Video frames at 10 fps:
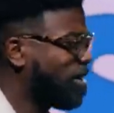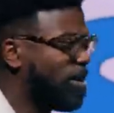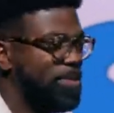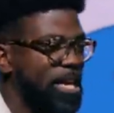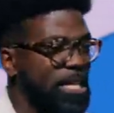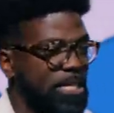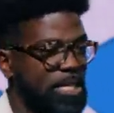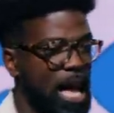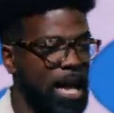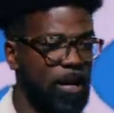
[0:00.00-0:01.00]
on the
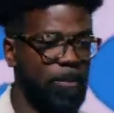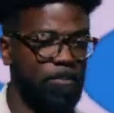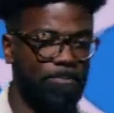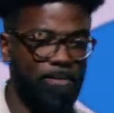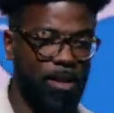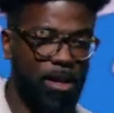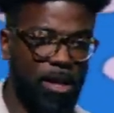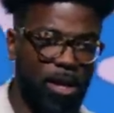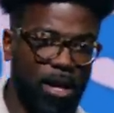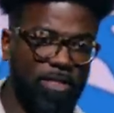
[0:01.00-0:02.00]
inside.
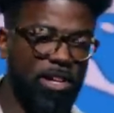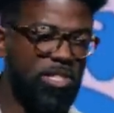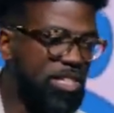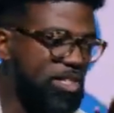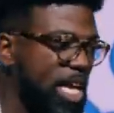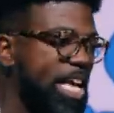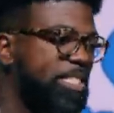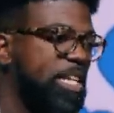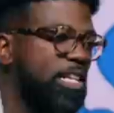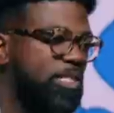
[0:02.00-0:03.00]
And there's a
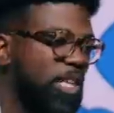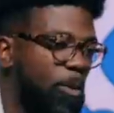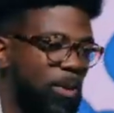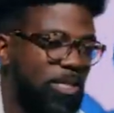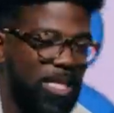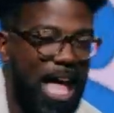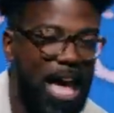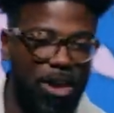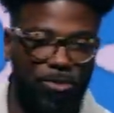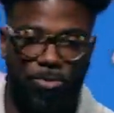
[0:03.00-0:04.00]
season in someone's
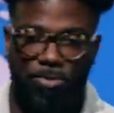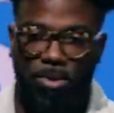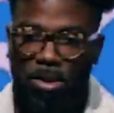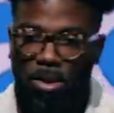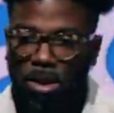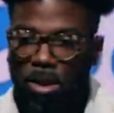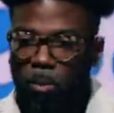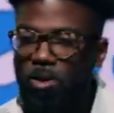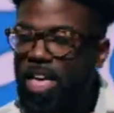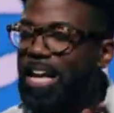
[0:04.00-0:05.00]
life
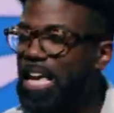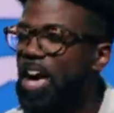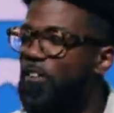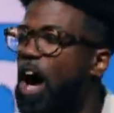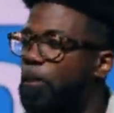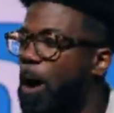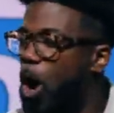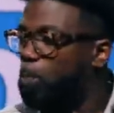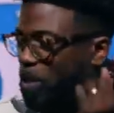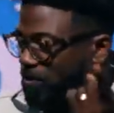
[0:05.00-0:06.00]
where they give up
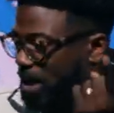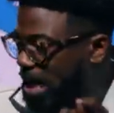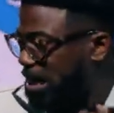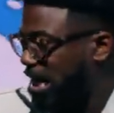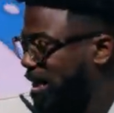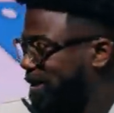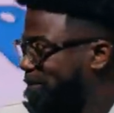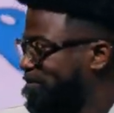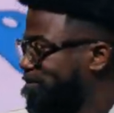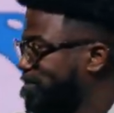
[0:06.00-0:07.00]
hope of healing.
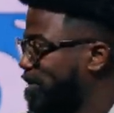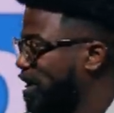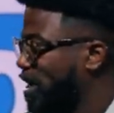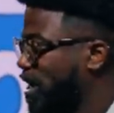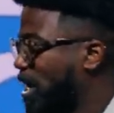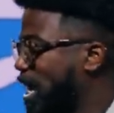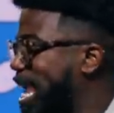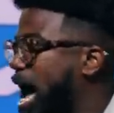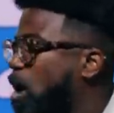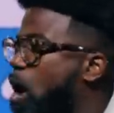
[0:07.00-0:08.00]
And
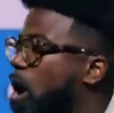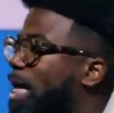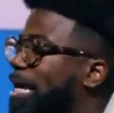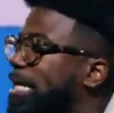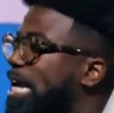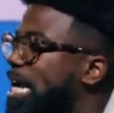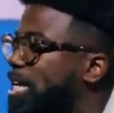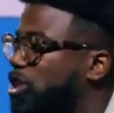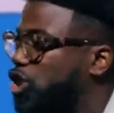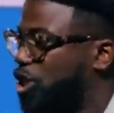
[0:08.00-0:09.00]
now all I need
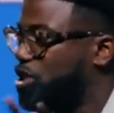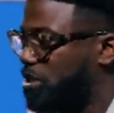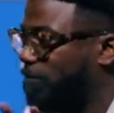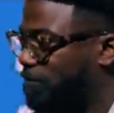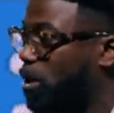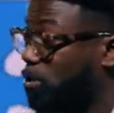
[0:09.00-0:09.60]
is just to feel